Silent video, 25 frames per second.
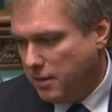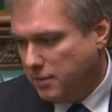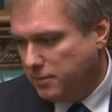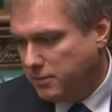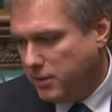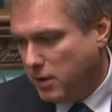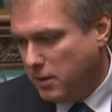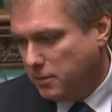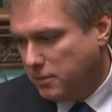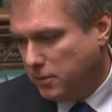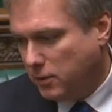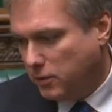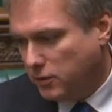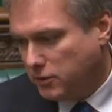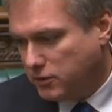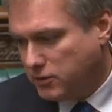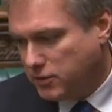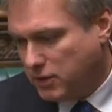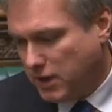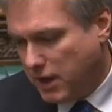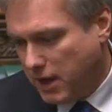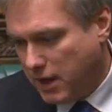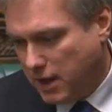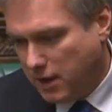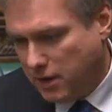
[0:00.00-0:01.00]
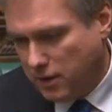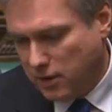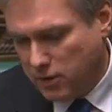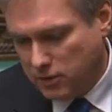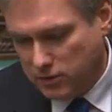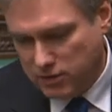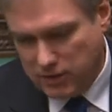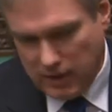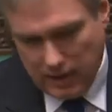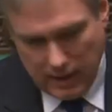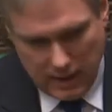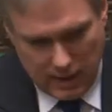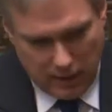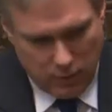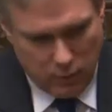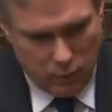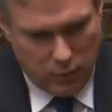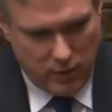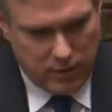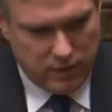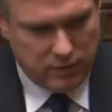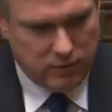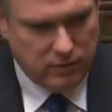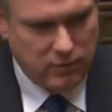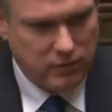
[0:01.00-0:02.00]
pupils dealing
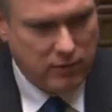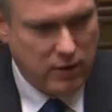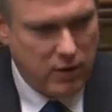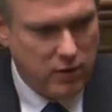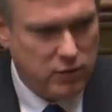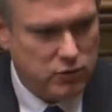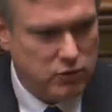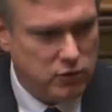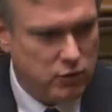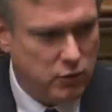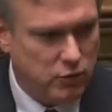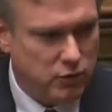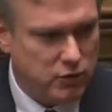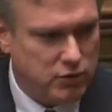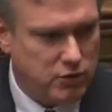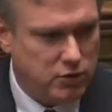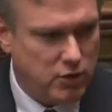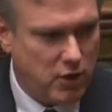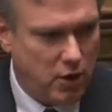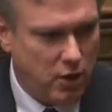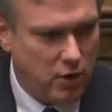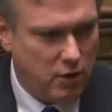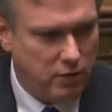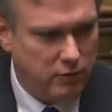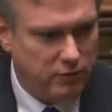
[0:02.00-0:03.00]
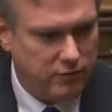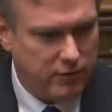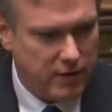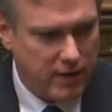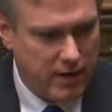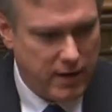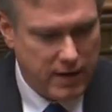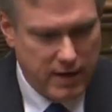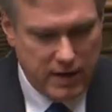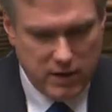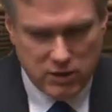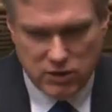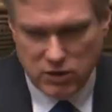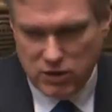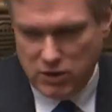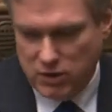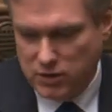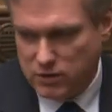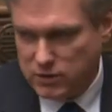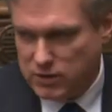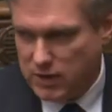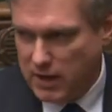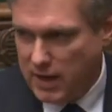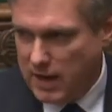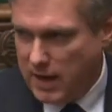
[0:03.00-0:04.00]
with those sorts of
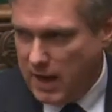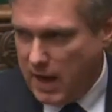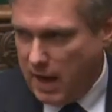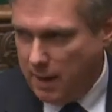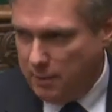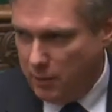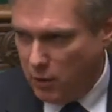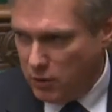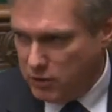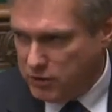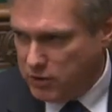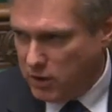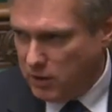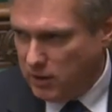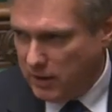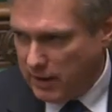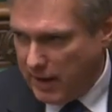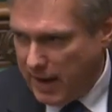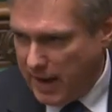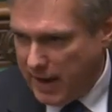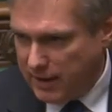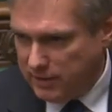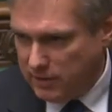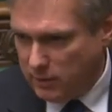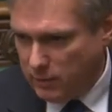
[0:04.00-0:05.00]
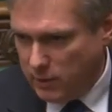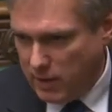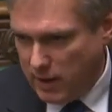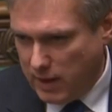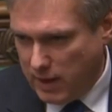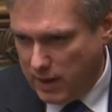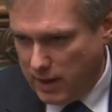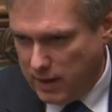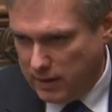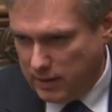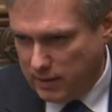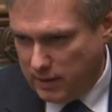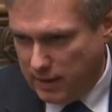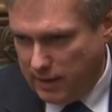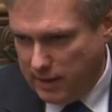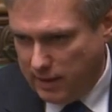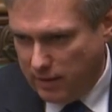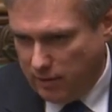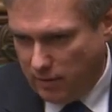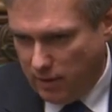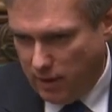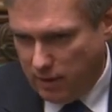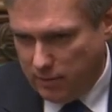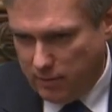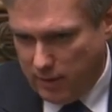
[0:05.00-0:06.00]
issues. I'm also glad that we heard
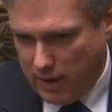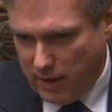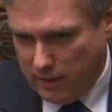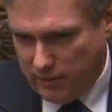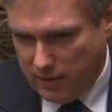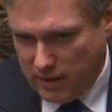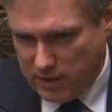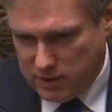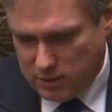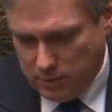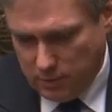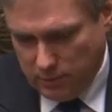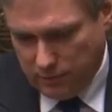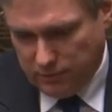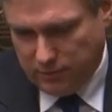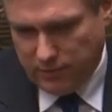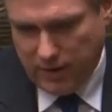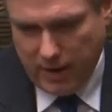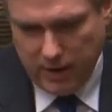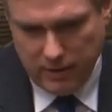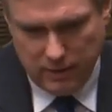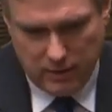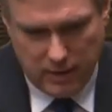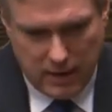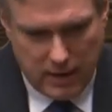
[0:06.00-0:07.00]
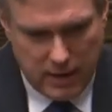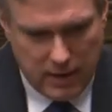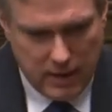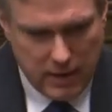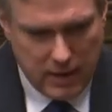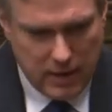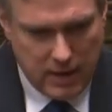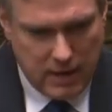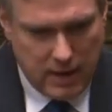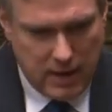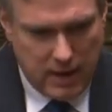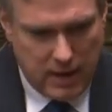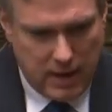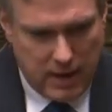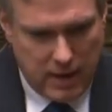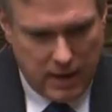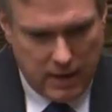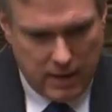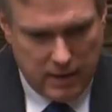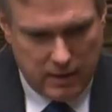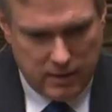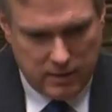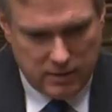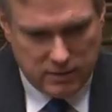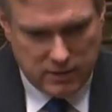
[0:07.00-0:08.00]
earlier on my right honourable friend, the
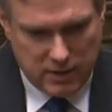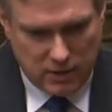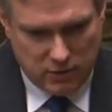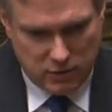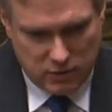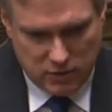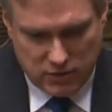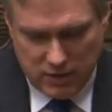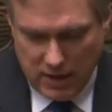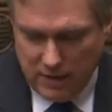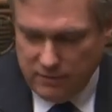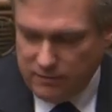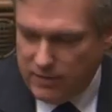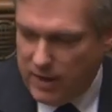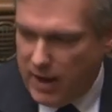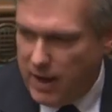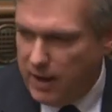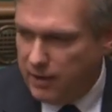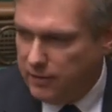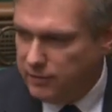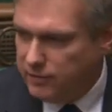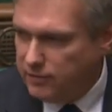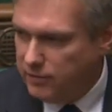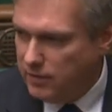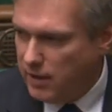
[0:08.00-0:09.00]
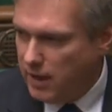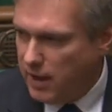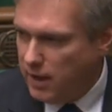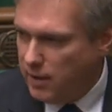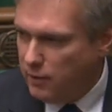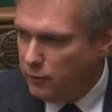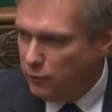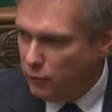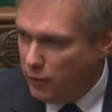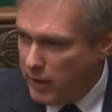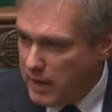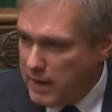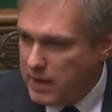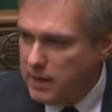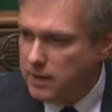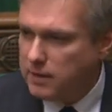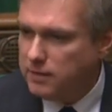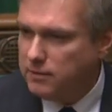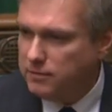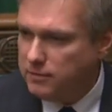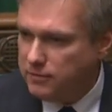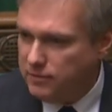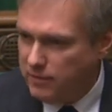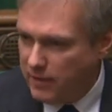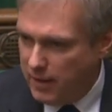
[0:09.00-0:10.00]
Secretary of State for Health,
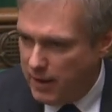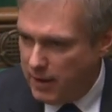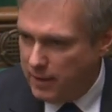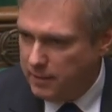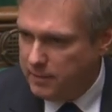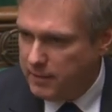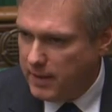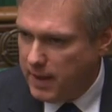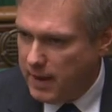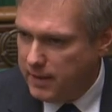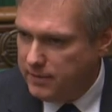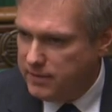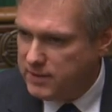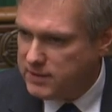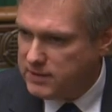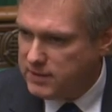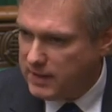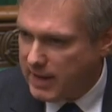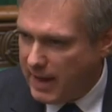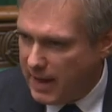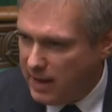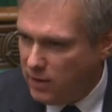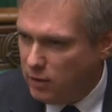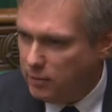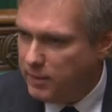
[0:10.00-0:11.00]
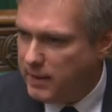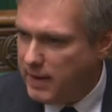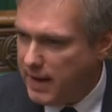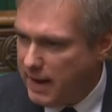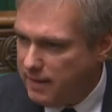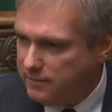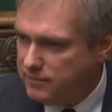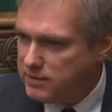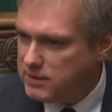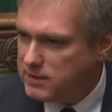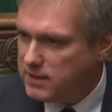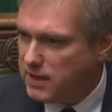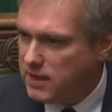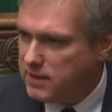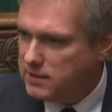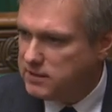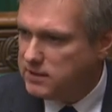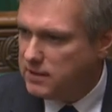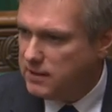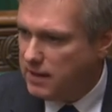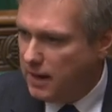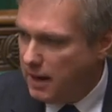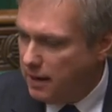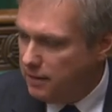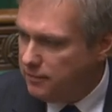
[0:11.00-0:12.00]
reconfirm, and this cannot be emphasised
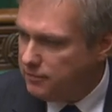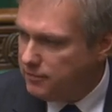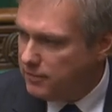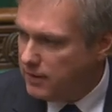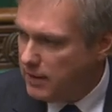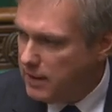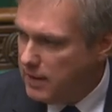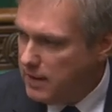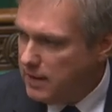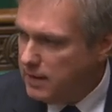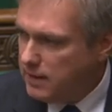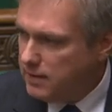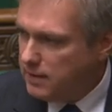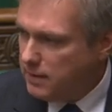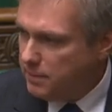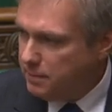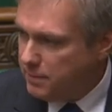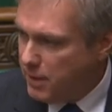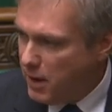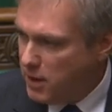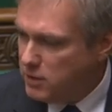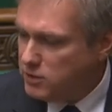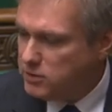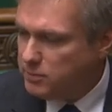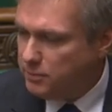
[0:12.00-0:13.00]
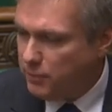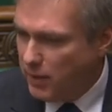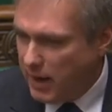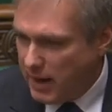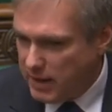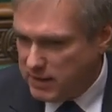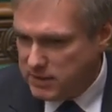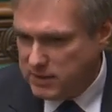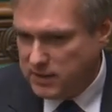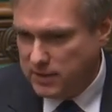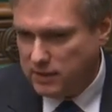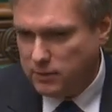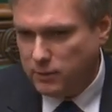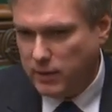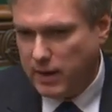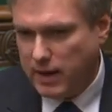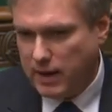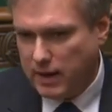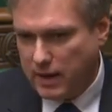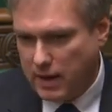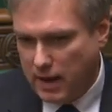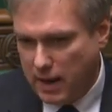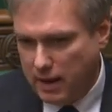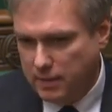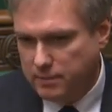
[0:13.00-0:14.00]
enough, that post-Brexit, when
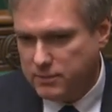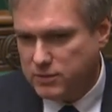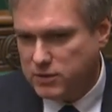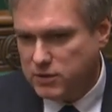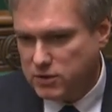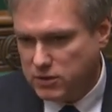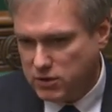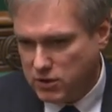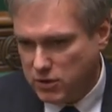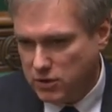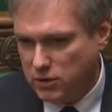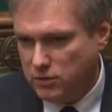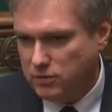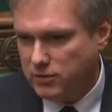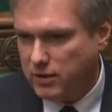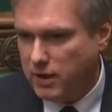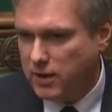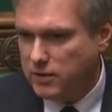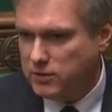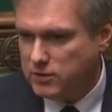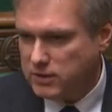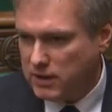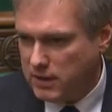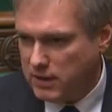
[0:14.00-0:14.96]
it comes to those